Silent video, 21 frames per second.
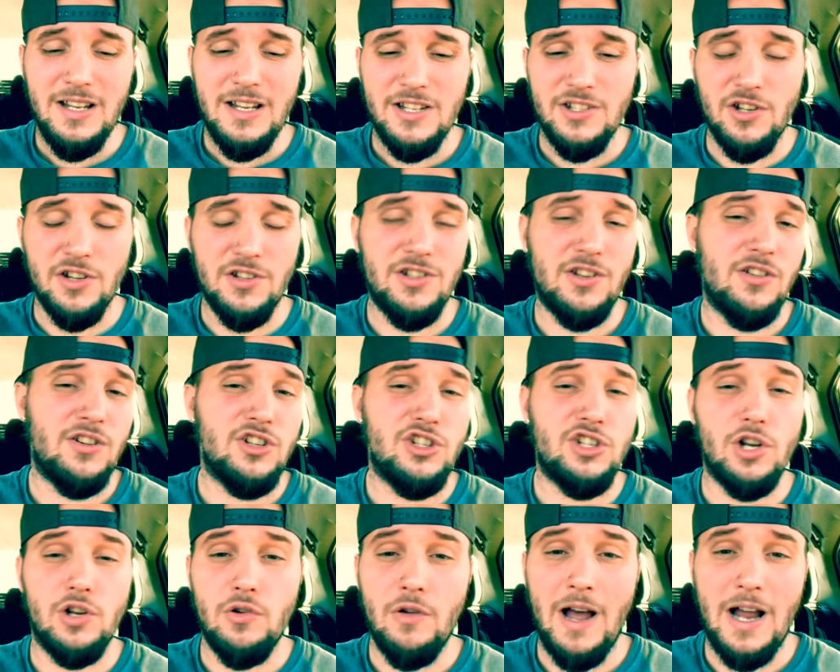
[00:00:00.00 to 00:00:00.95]
It's also going to
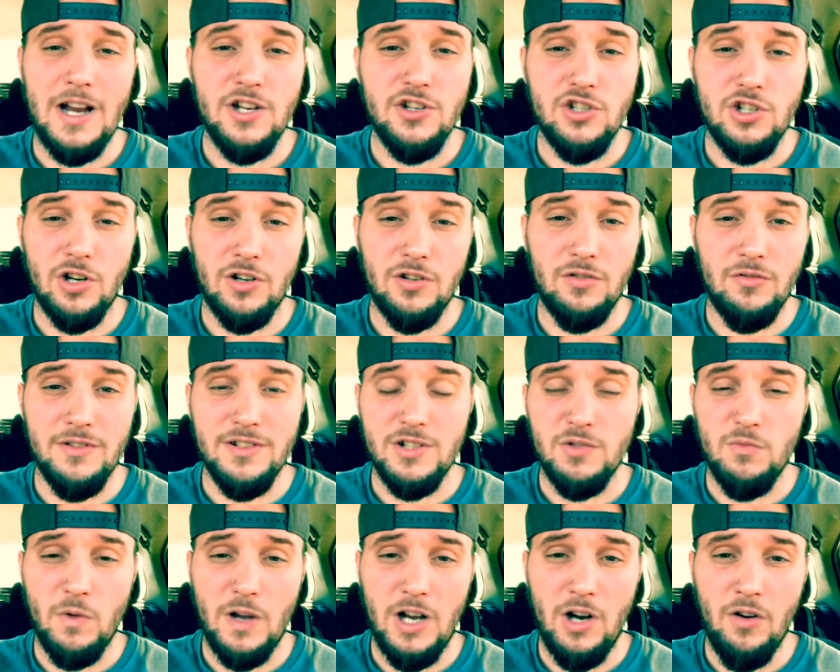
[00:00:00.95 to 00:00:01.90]
show you how to journal
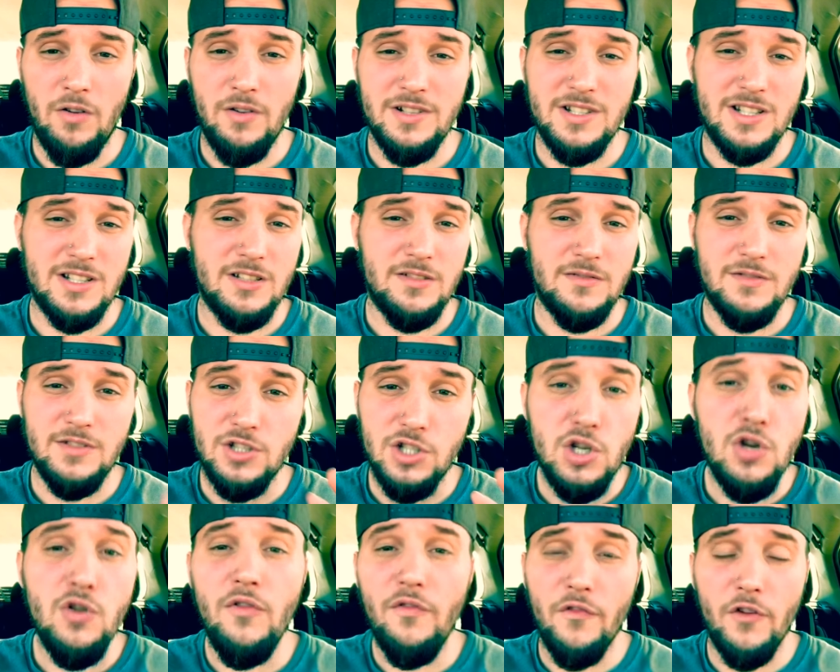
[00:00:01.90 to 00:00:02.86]
as well. It's a
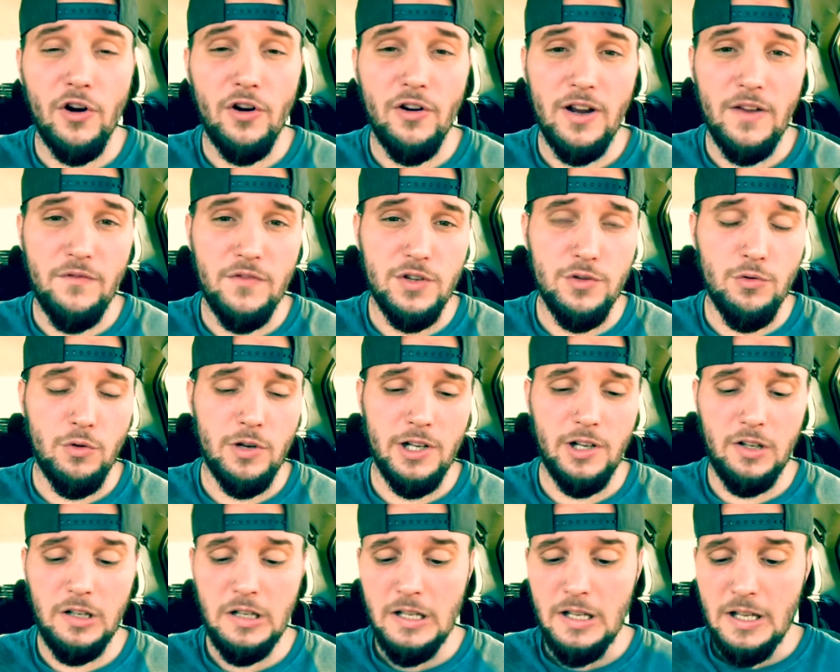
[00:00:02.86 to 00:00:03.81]
twofer, if you
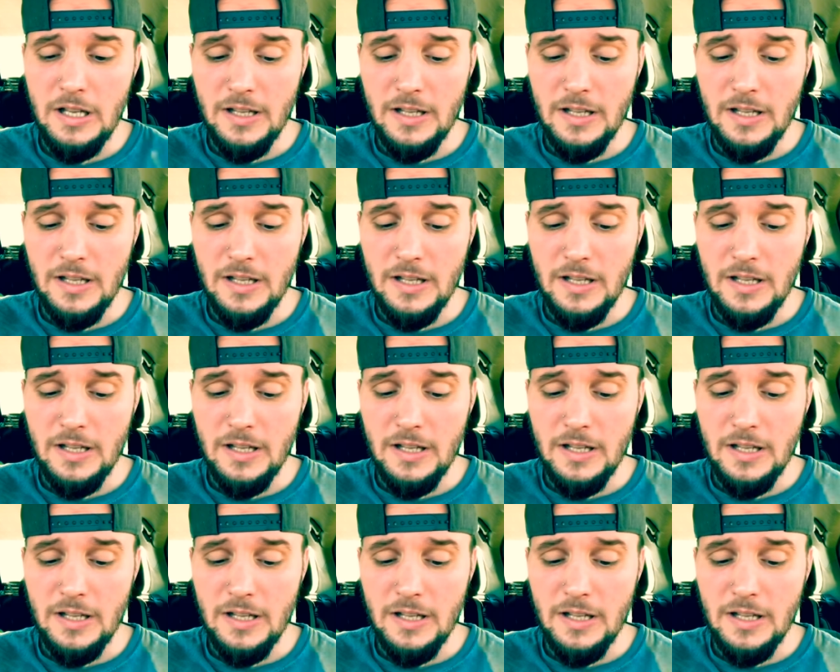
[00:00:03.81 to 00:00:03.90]
will.